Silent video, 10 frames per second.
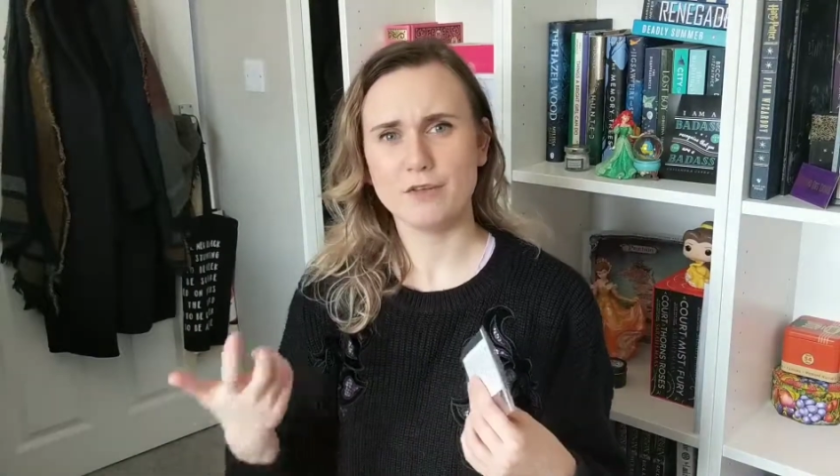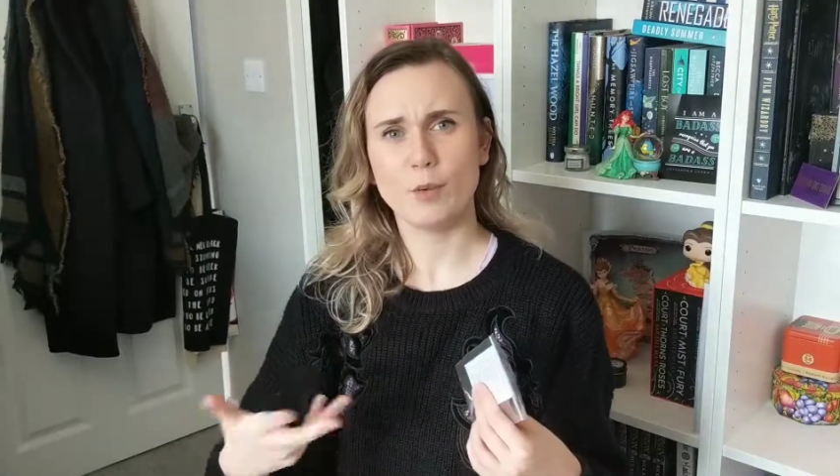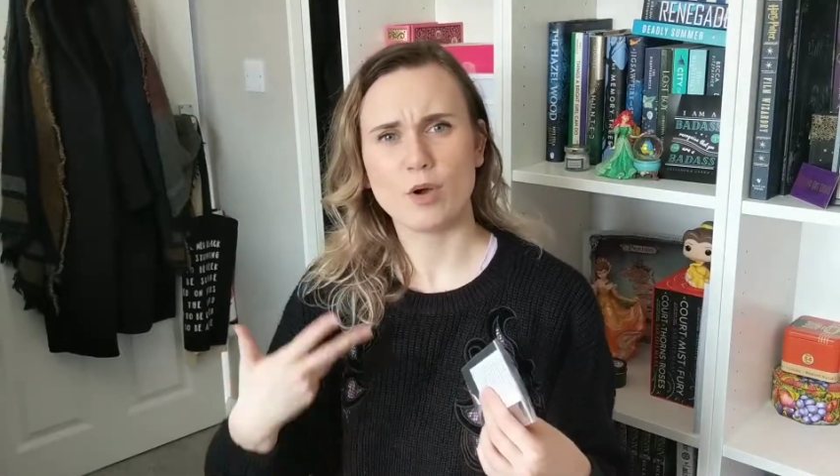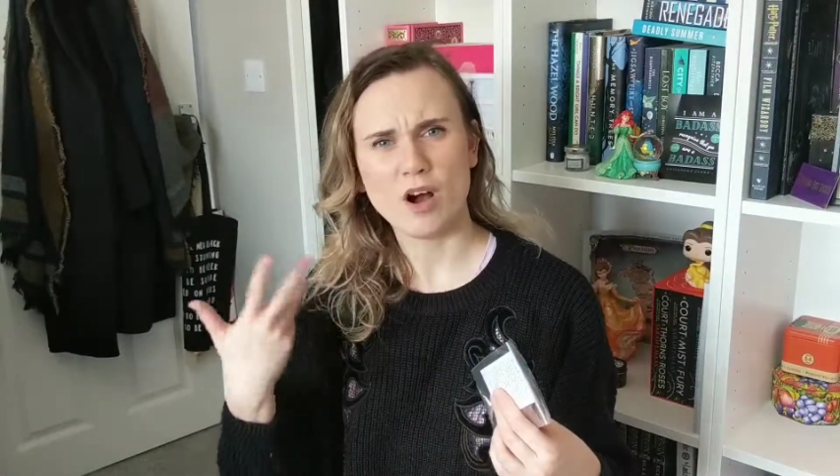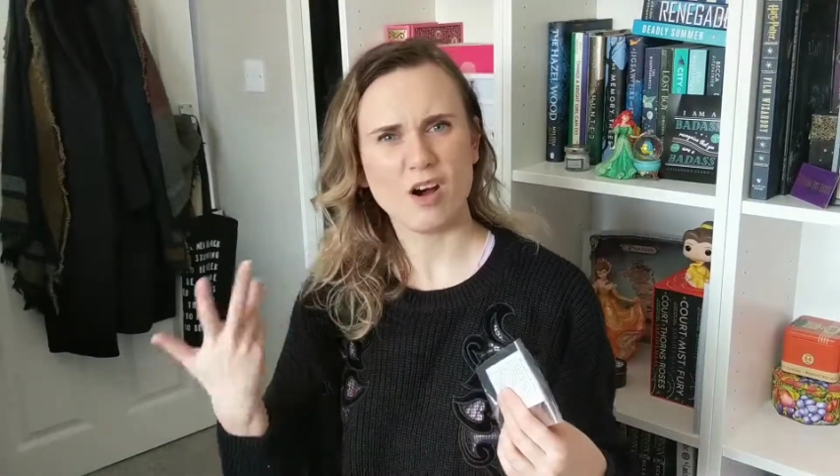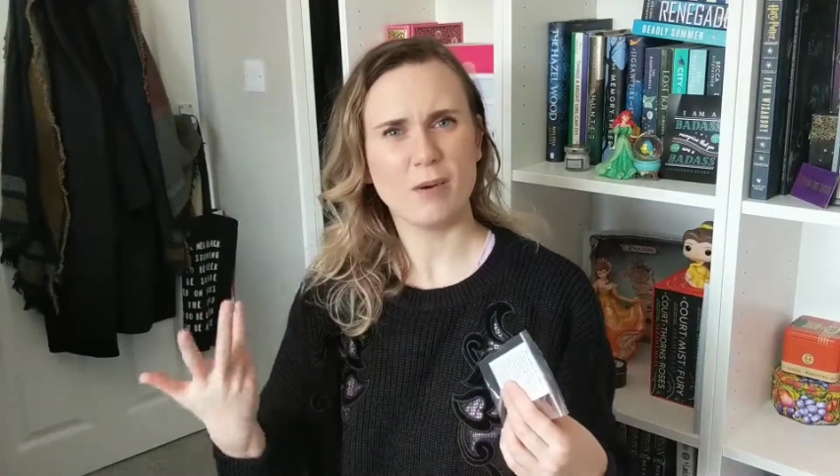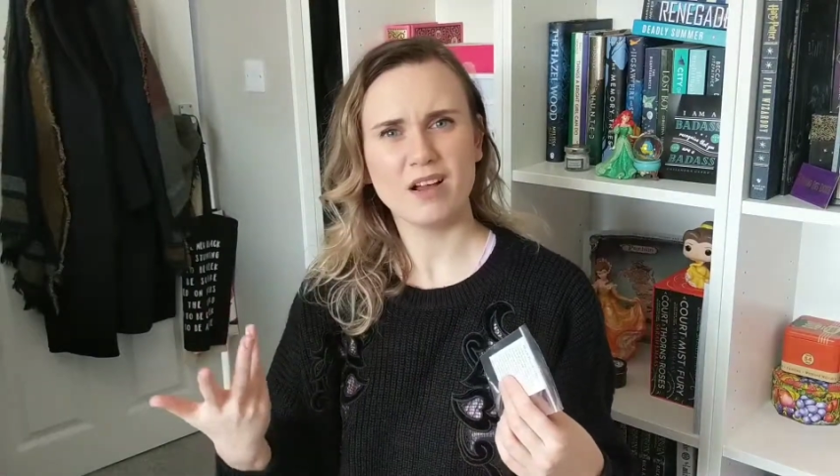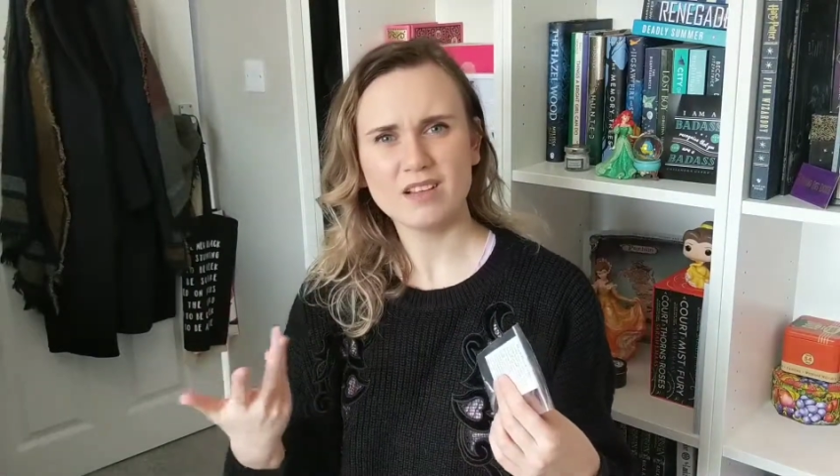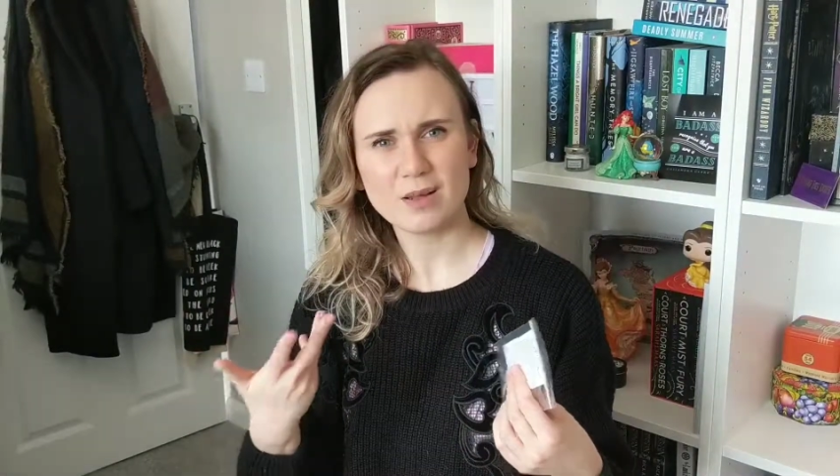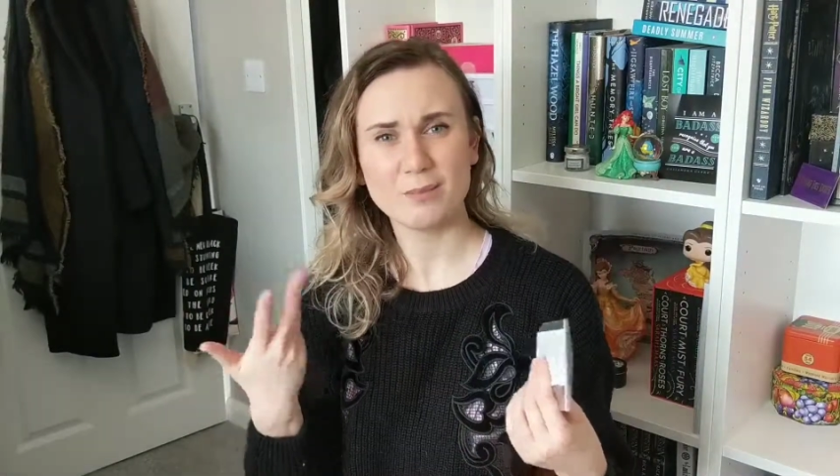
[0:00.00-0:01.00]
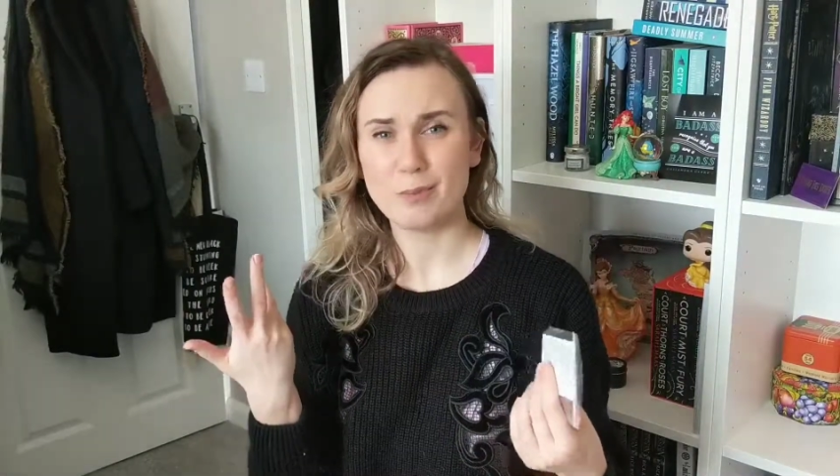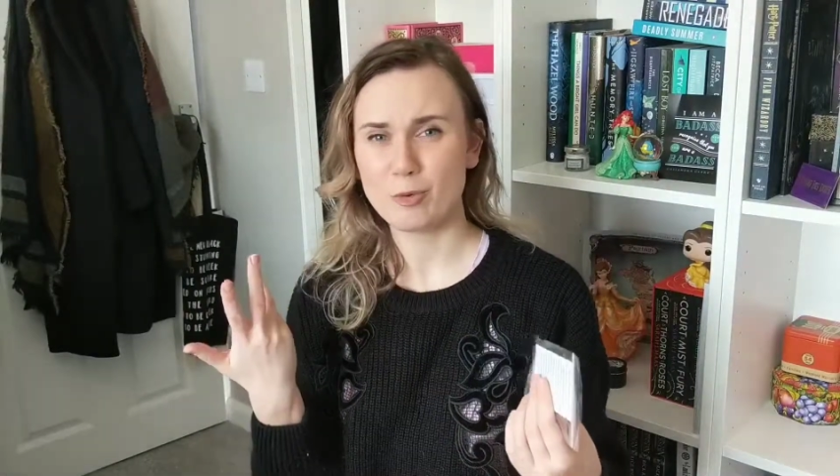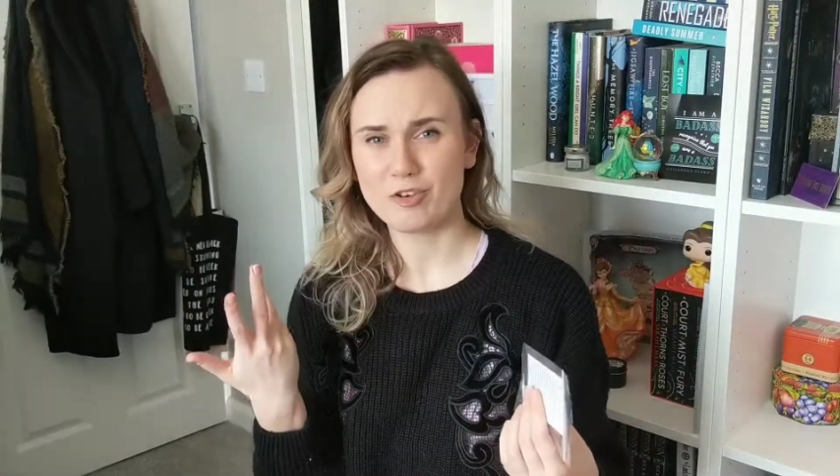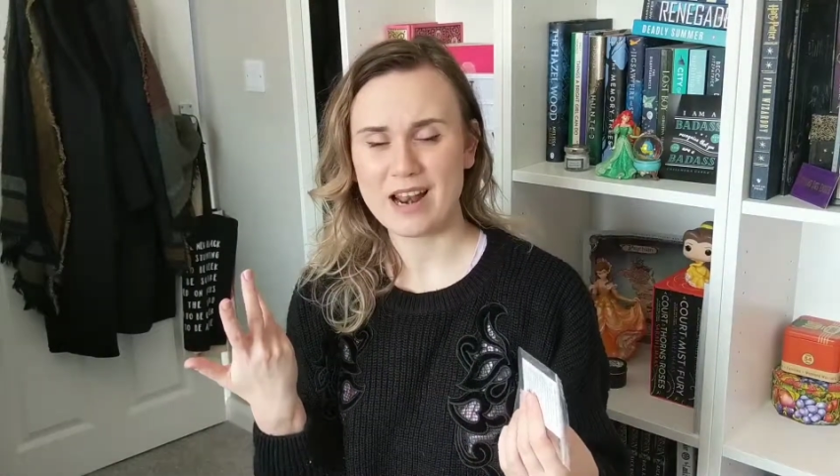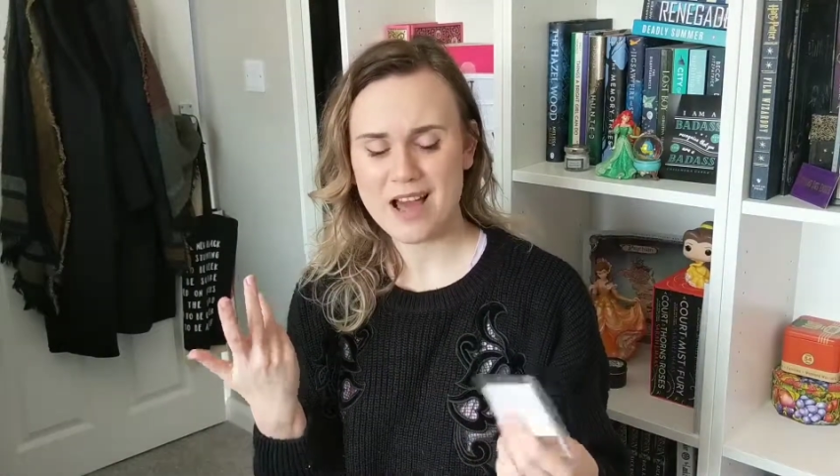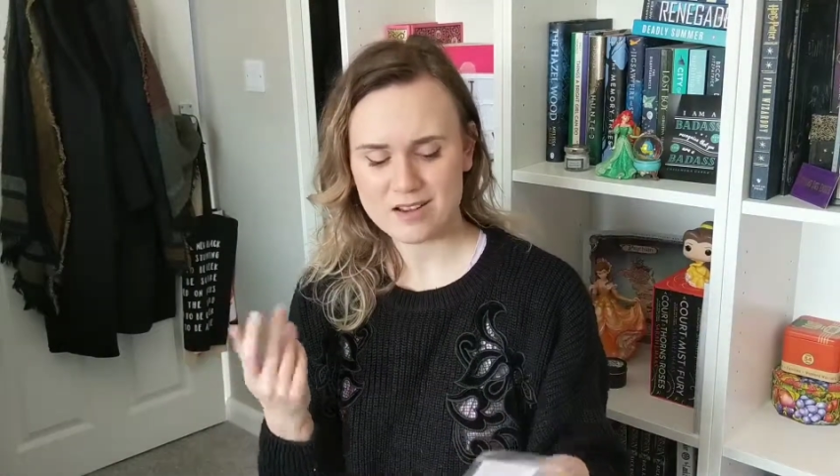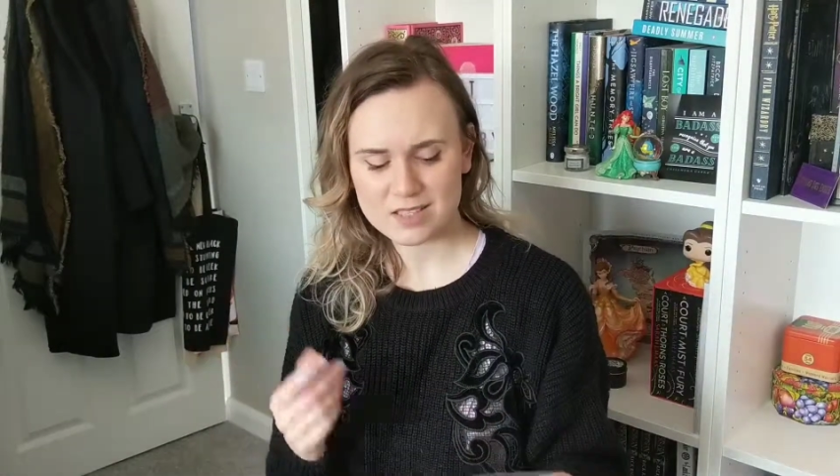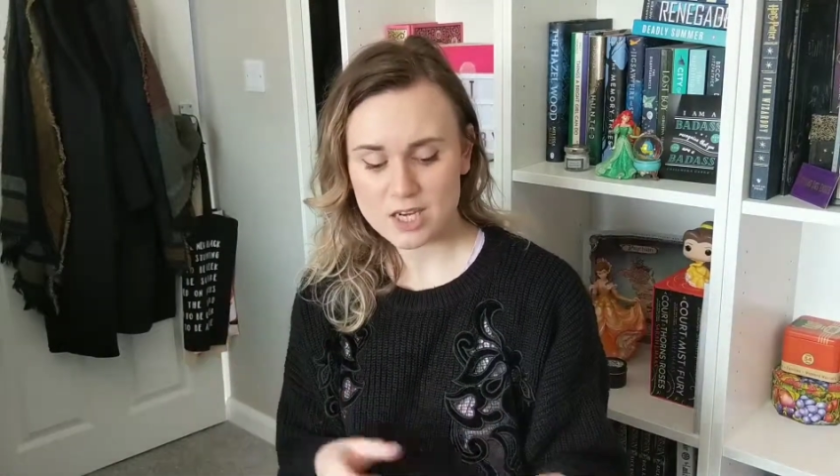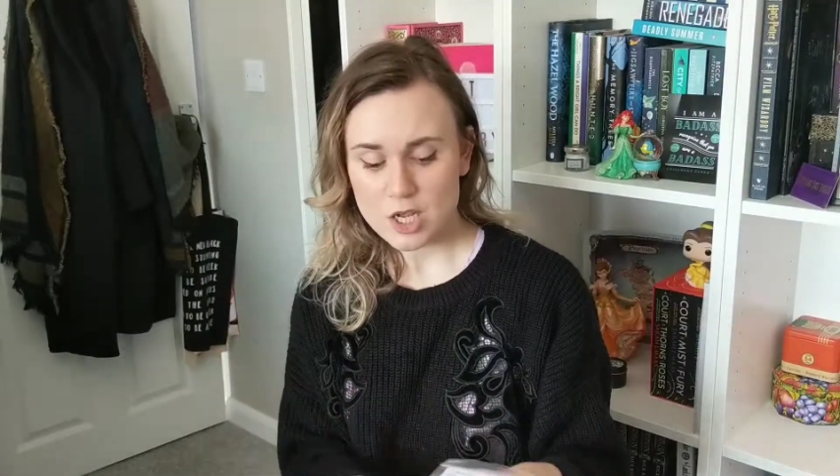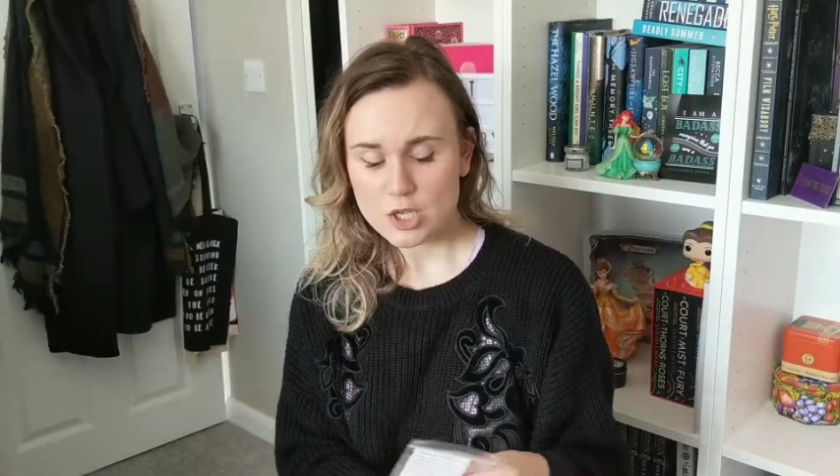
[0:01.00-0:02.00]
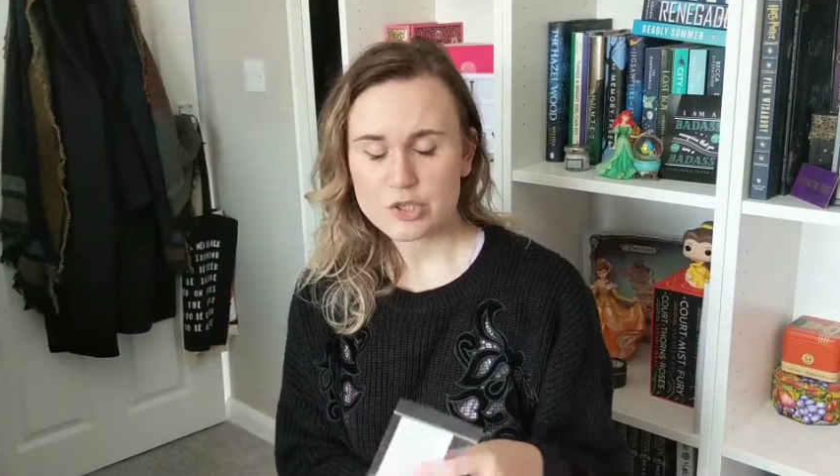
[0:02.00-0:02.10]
felt calmer and a bit more relaxed.